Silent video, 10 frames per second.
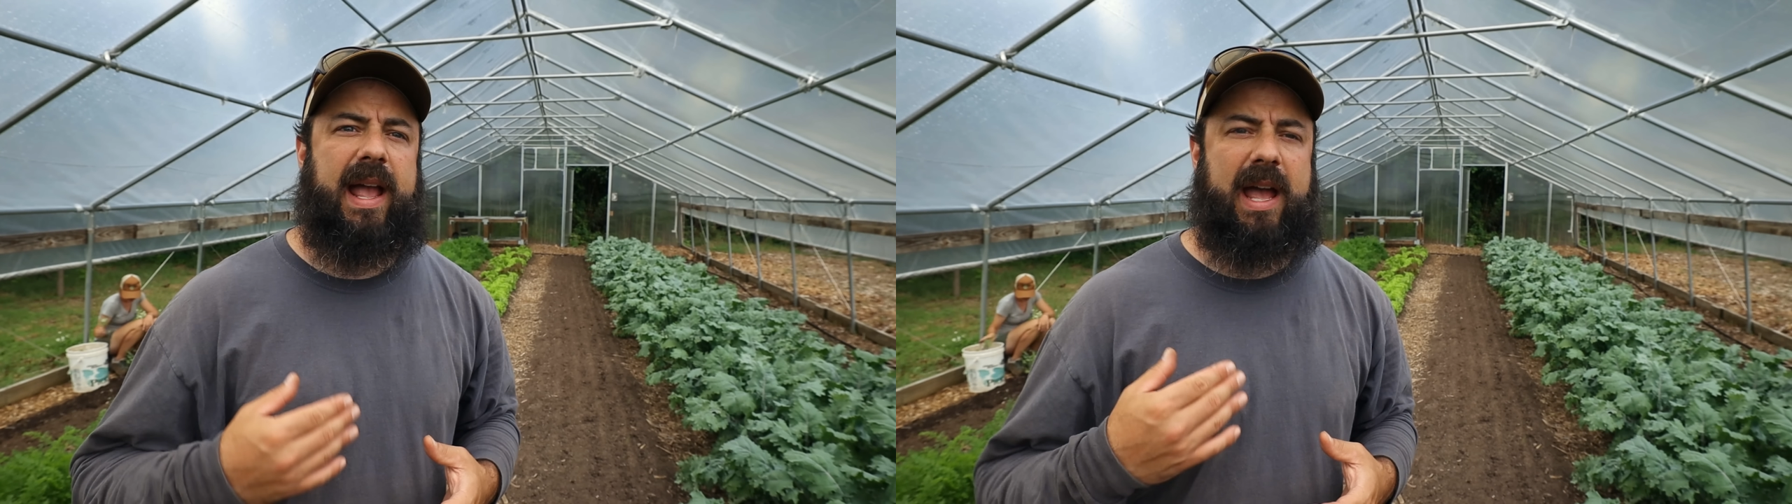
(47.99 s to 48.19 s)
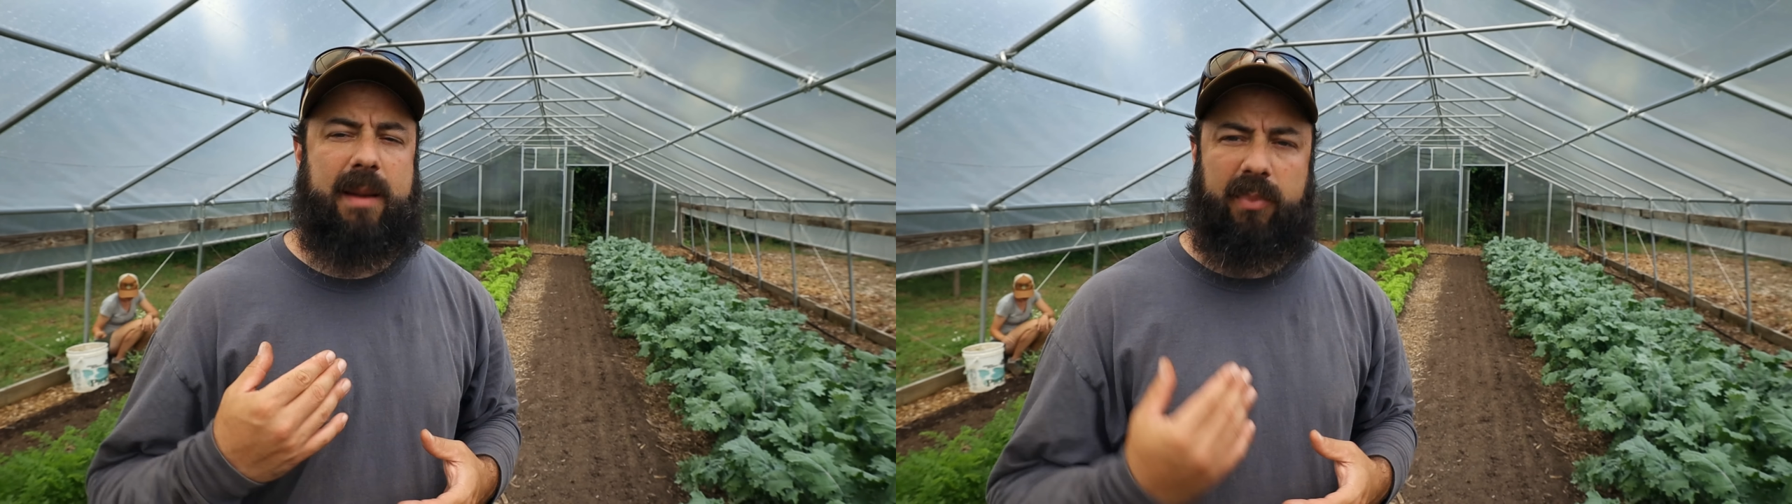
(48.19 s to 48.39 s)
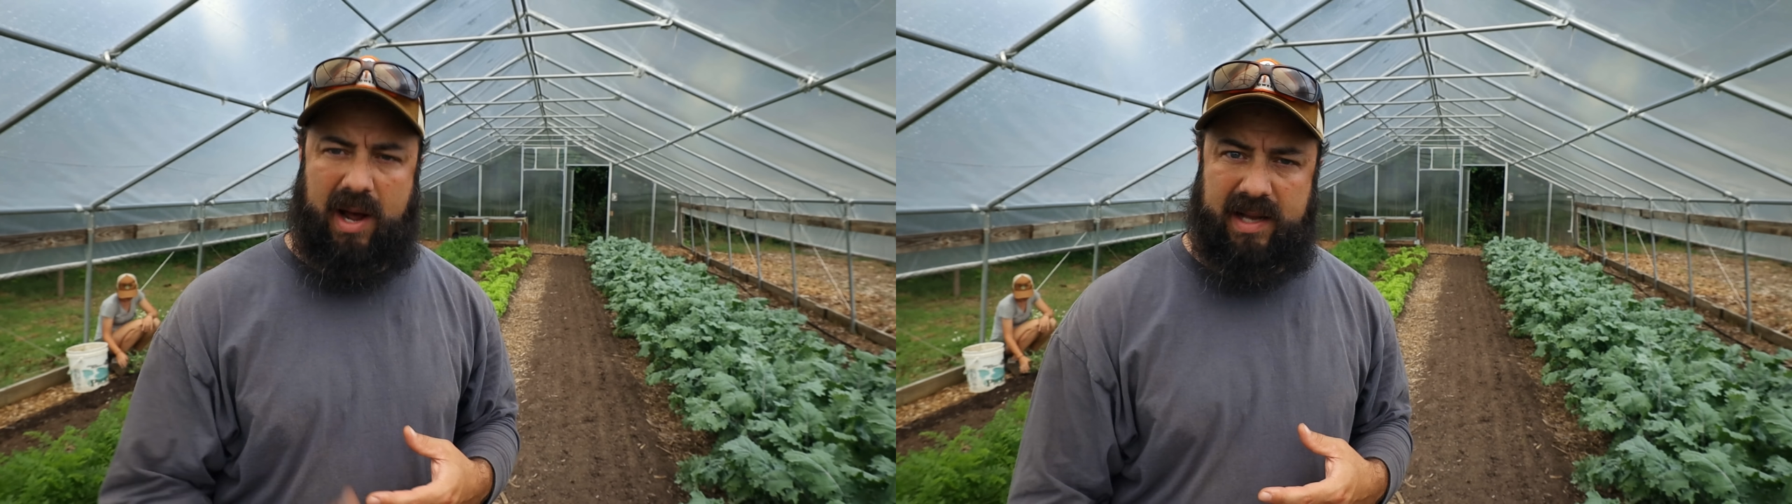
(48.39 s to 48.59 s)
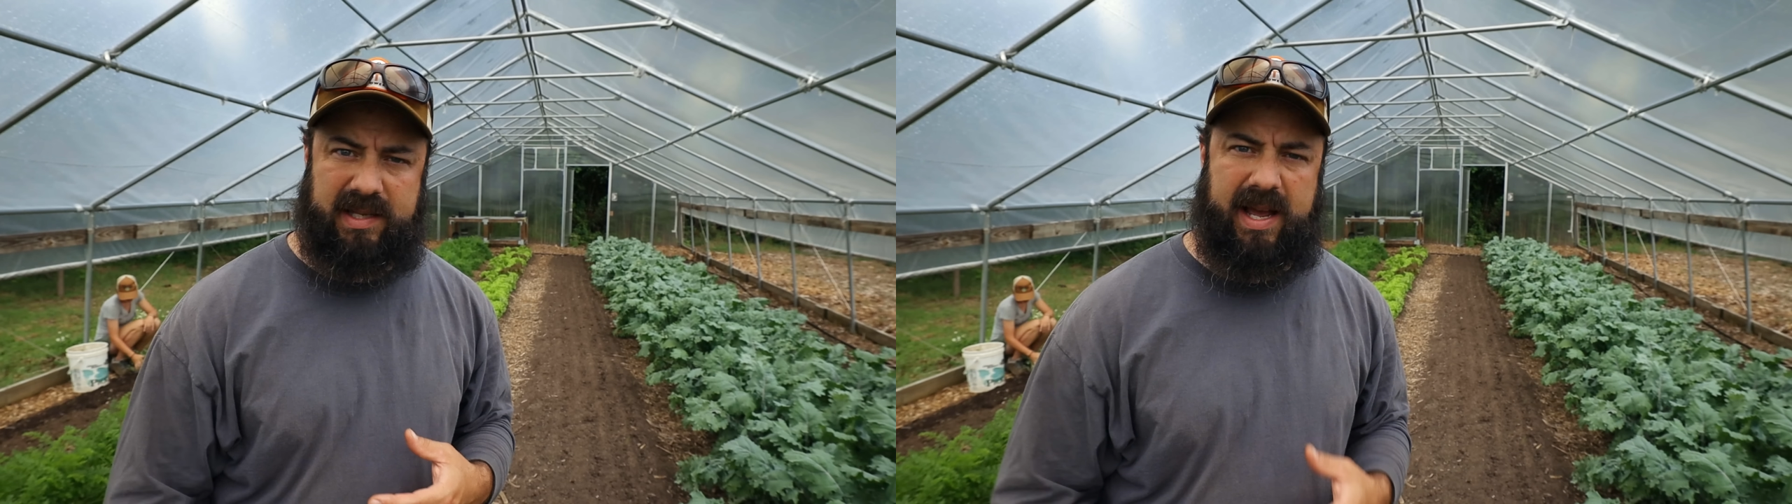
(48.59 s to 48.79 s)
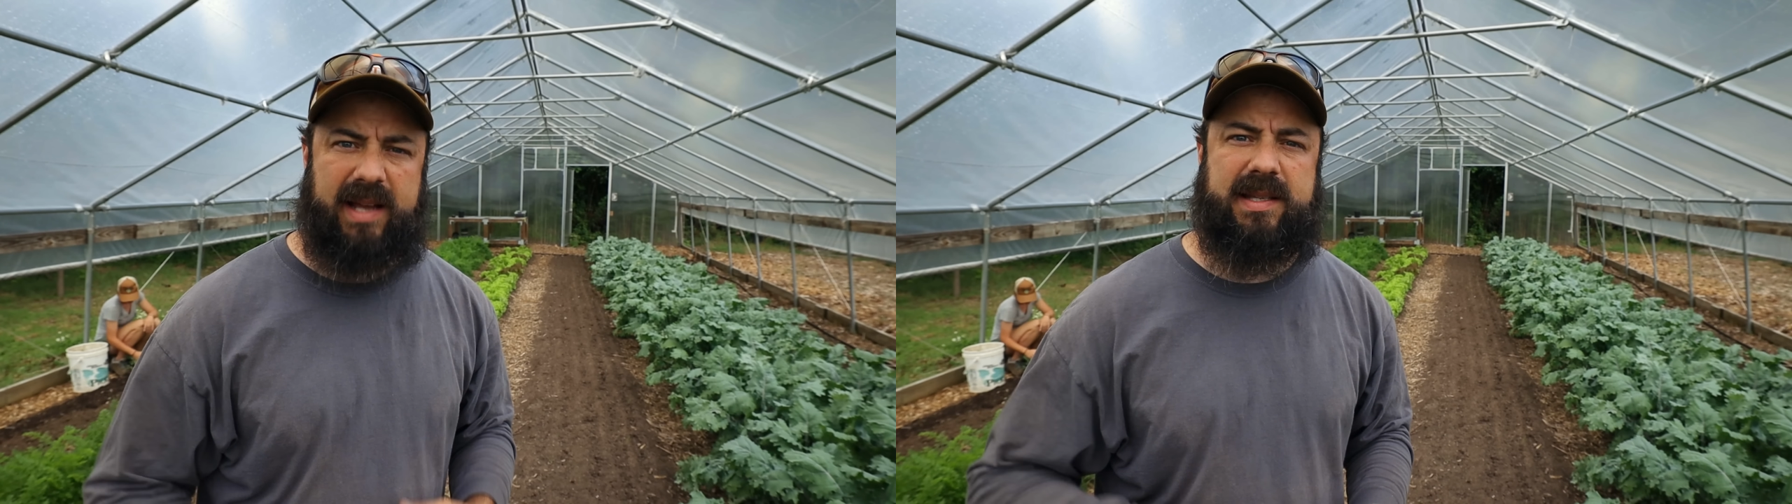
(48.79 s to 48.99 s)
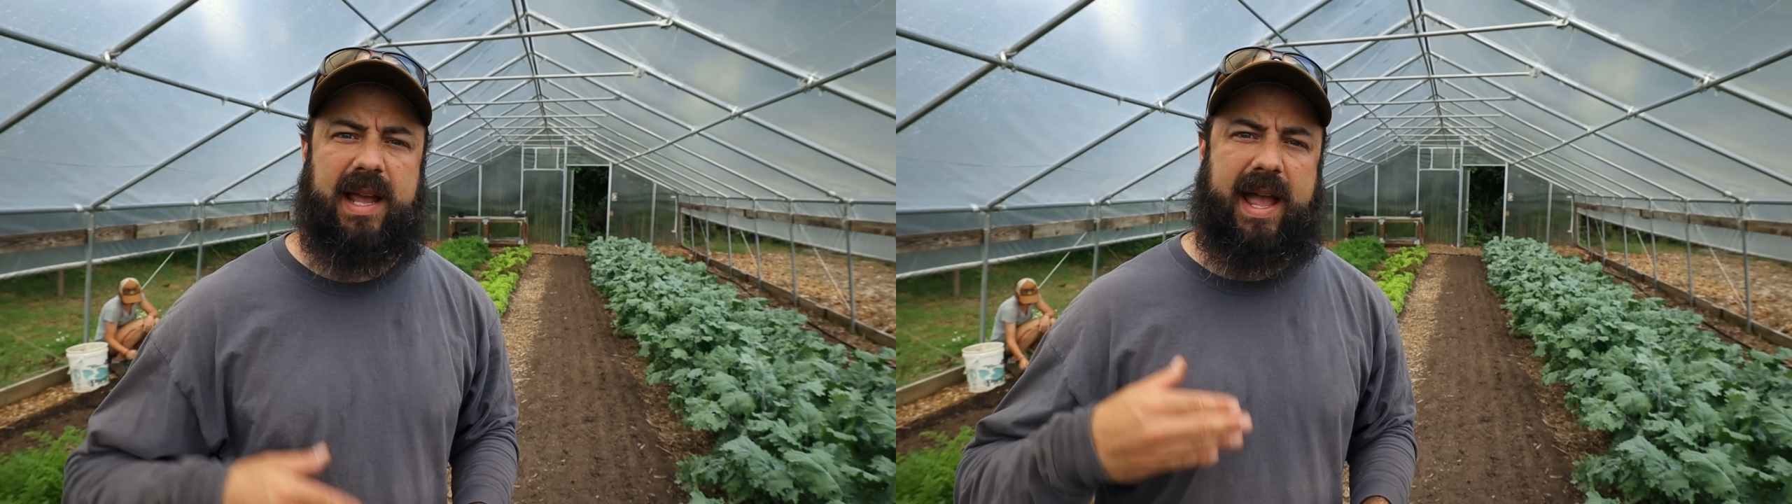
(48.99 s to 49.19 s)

and process